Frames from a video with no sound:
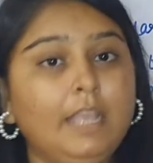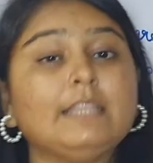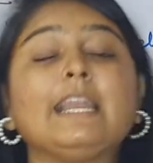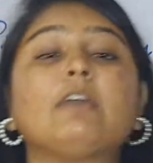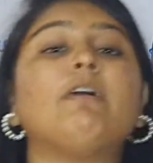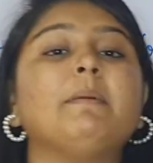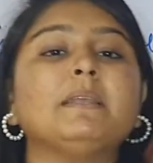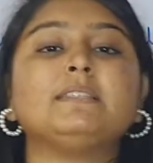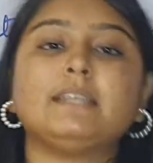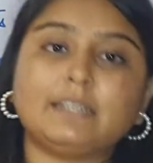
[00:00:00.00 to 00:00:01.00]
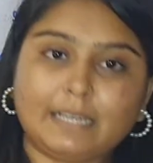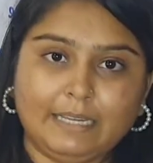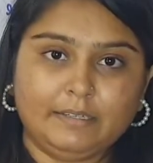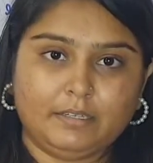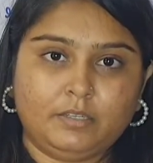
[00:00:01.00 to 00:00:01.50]
The requirements are
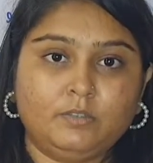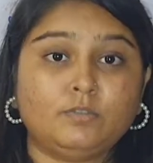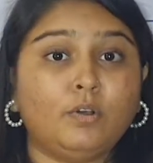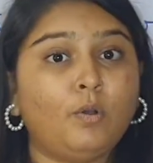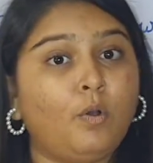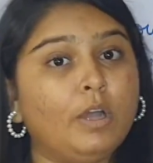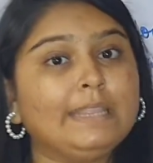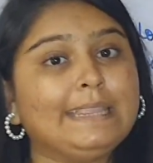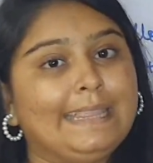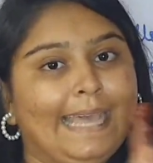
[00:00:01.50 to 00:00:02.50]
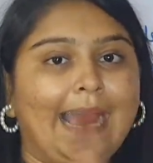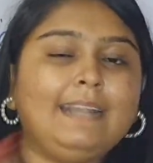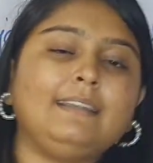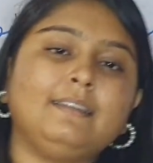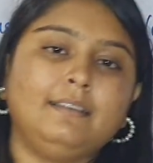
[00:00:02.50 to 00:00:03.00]
clear. So on
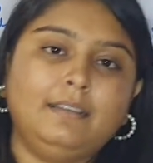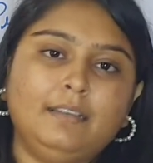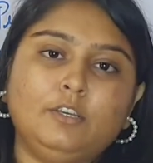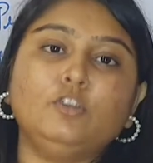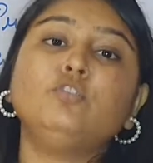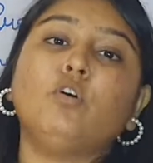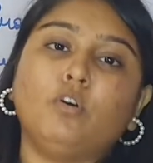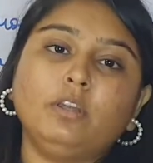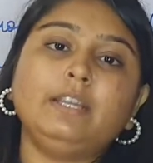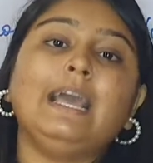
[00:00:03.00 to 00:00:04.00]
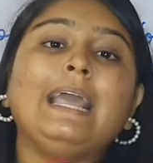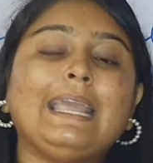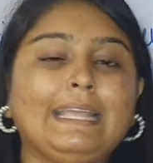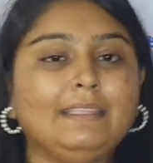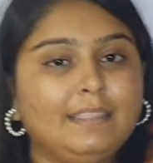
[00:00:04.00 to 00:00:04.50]
that note,
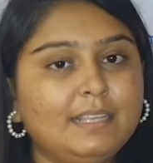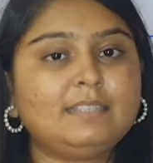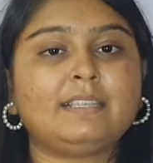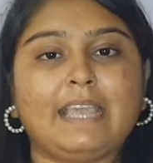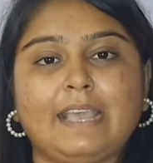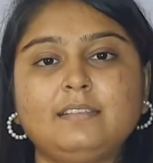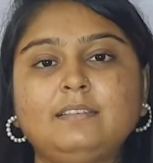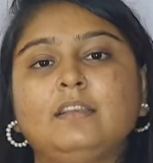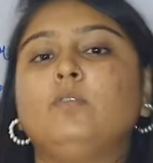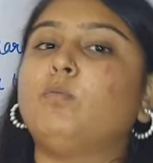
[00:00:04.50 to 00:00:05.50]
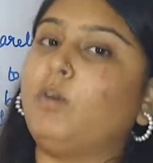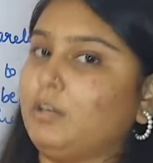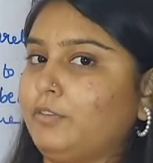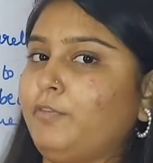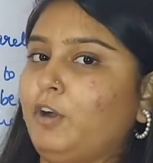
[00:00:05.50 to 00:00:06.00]
in this case,
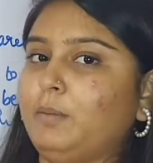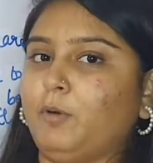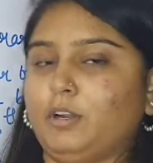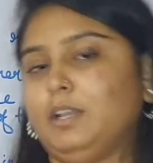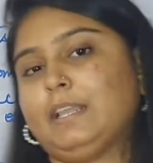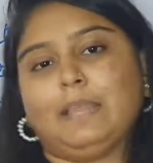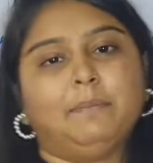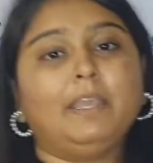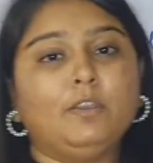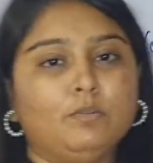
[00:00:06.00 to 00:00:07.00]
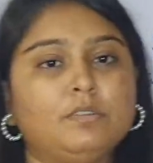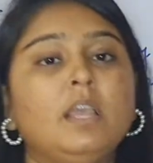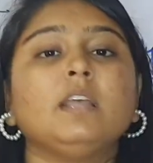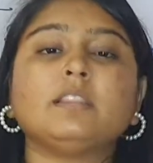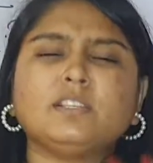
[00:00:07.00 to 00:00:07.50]
waterfall model can be used.
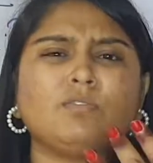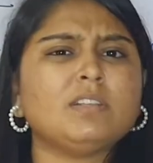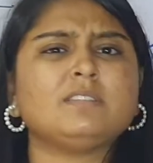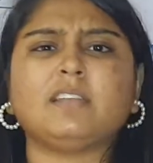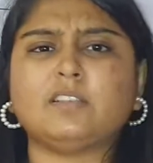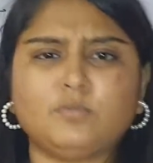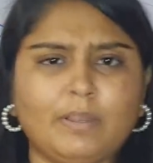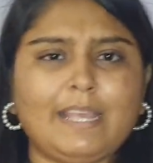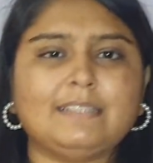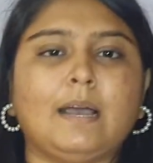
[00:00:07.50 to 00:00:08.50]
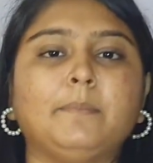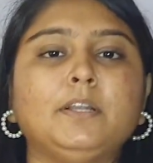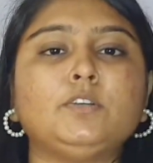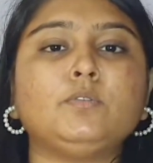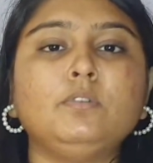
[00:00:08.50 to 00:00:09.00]
This was just one example
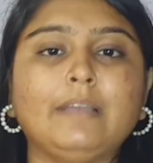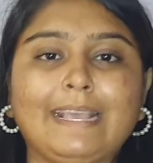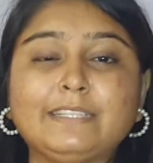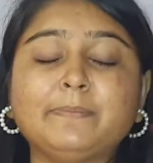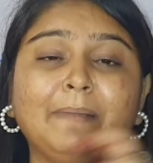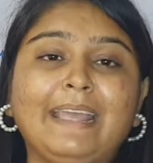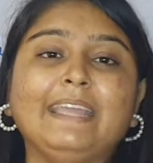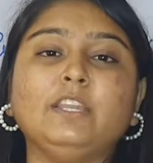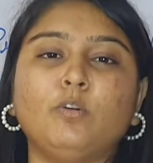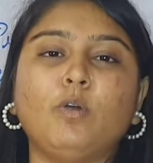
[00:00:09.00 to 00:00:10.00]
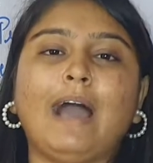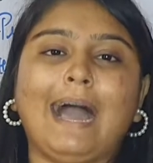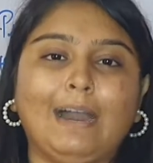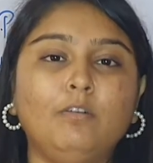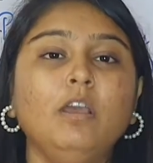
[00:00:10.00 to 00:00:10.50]
to explain you
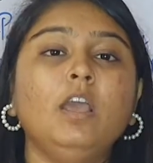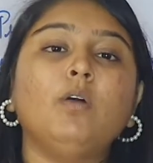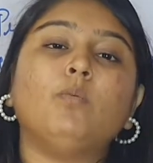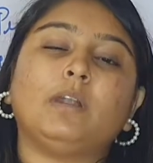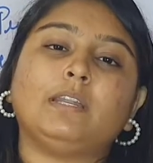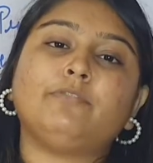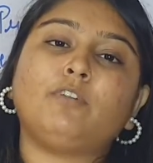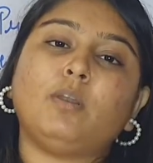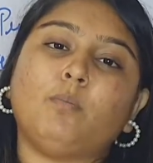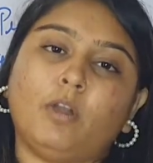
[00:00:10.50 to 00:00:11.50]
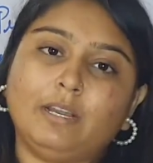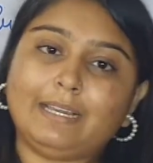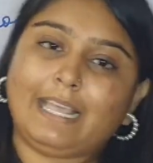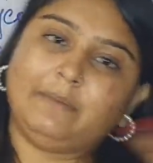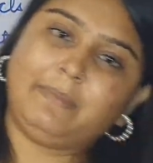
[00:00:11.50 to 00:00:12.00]
how waterfall model
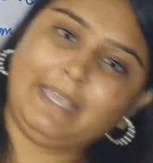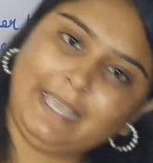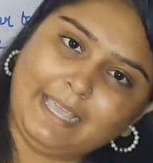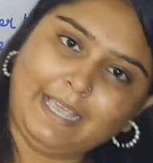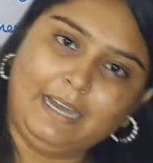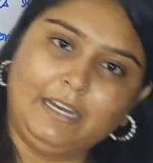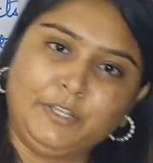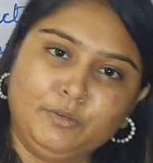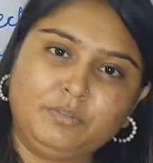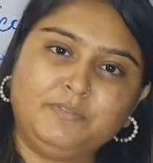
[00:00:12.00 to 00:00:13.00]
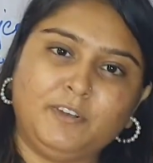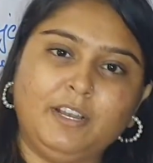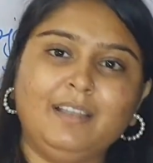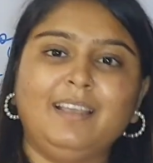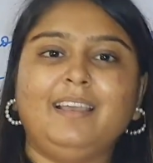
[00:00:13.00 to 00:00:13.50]
can be useful
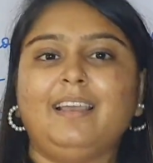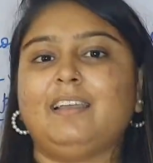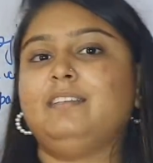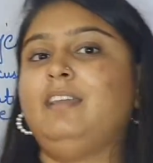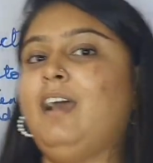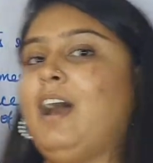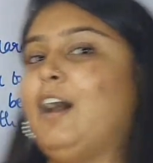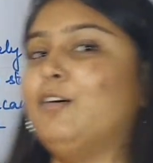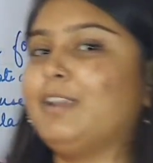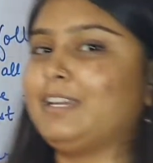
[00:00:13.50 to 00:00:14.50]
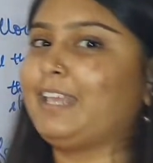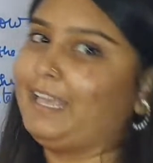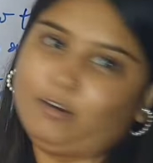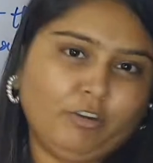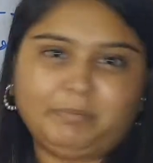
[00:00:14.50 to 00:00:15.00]
and how it
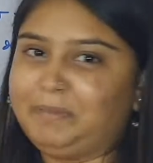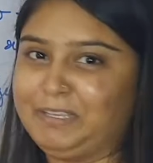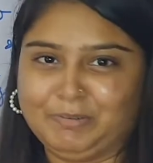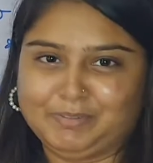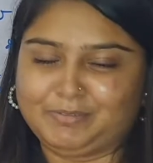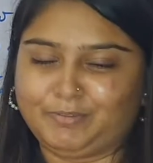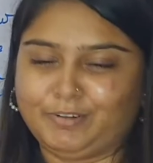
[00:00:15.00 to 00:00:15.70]
cannot be useful.